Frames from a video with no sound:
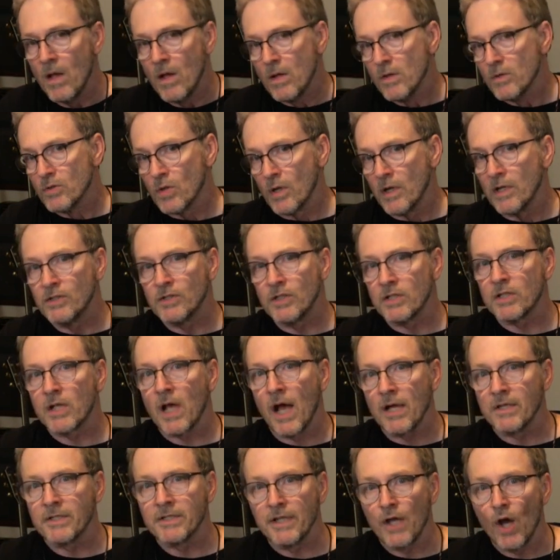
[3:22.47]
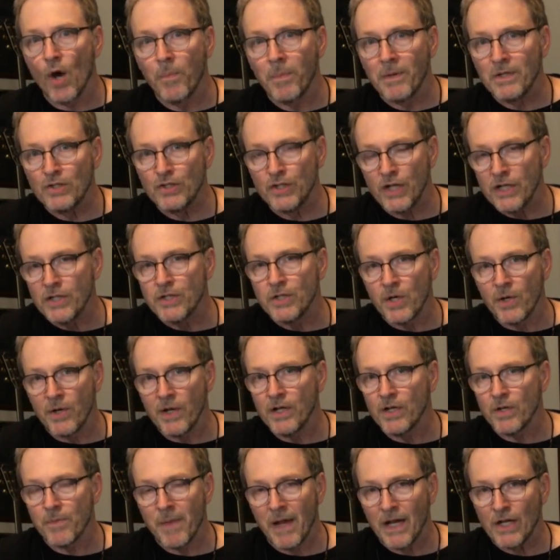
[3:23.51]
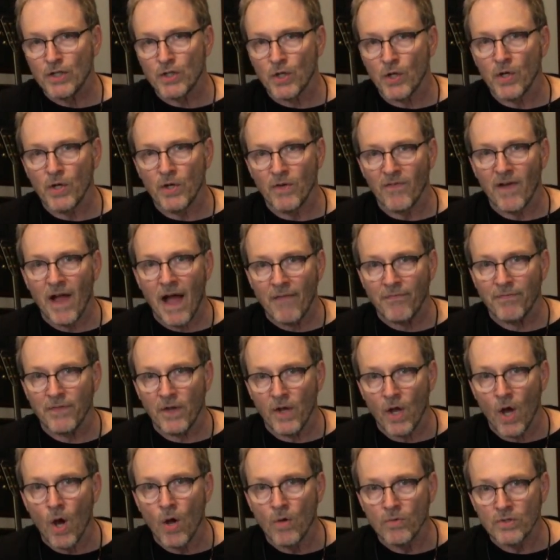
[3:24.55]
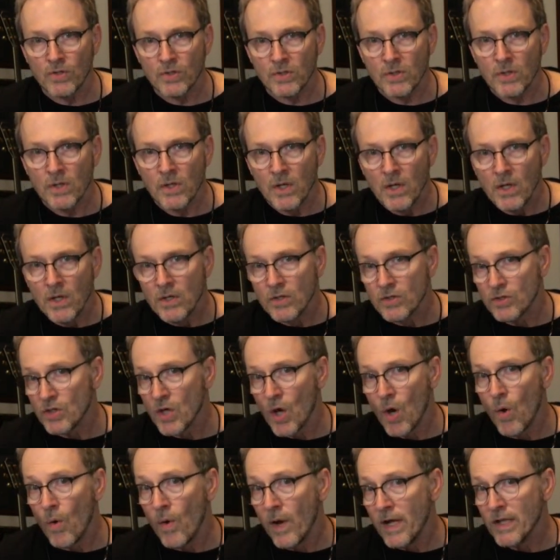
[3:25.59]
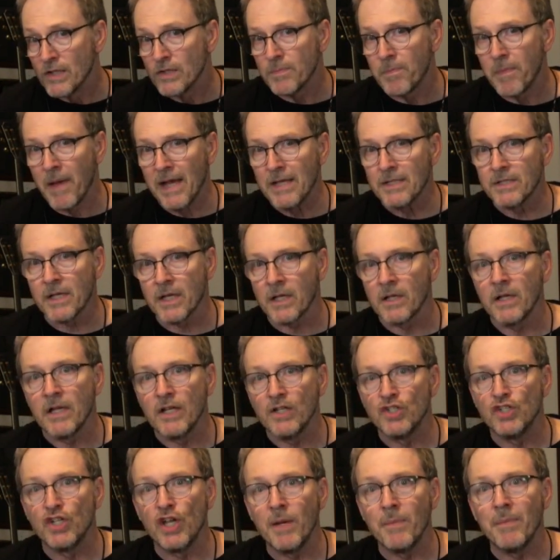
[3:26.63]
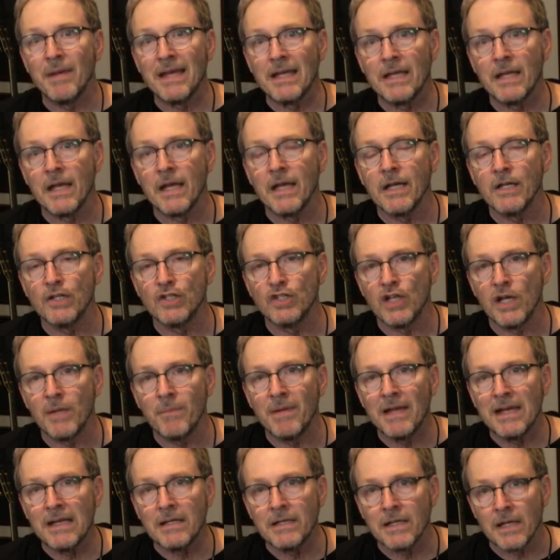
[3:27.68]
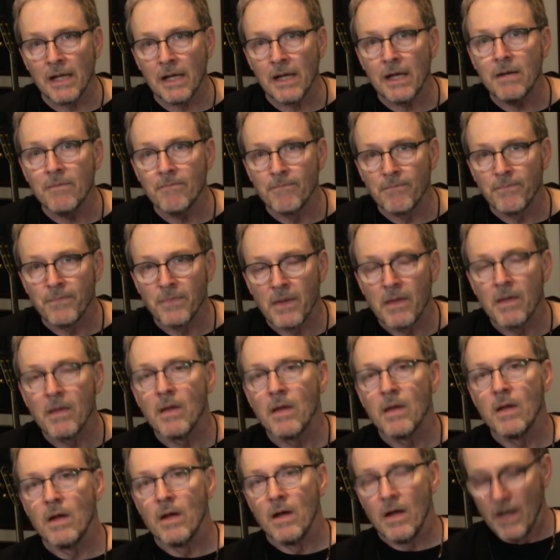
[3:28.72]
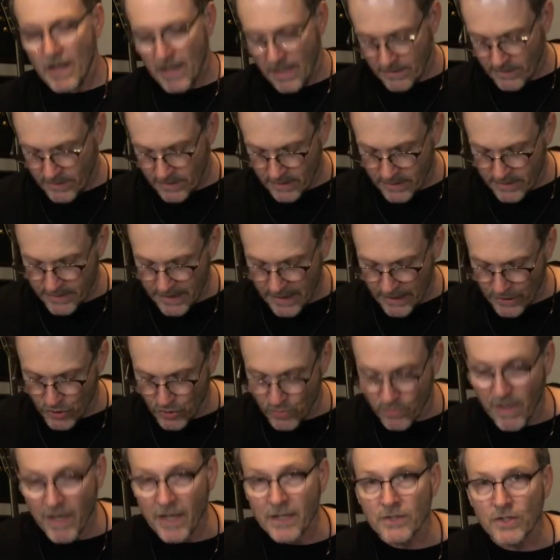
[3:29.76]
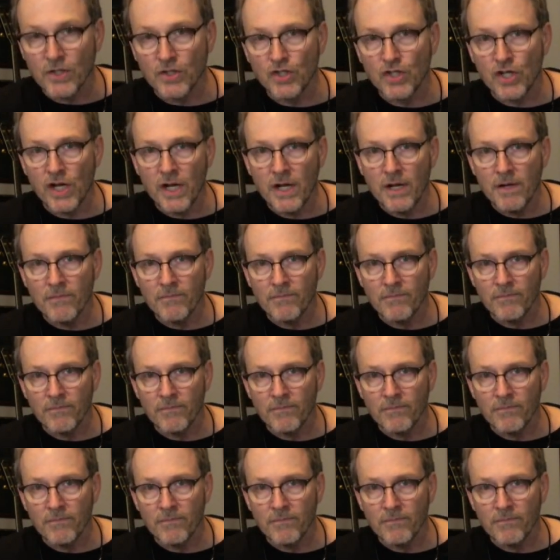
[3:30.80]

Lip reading: So let's discuss the open G tuning to make sure you've got the notes. So it's basically GBD, GBD. It's the sixth string is a G,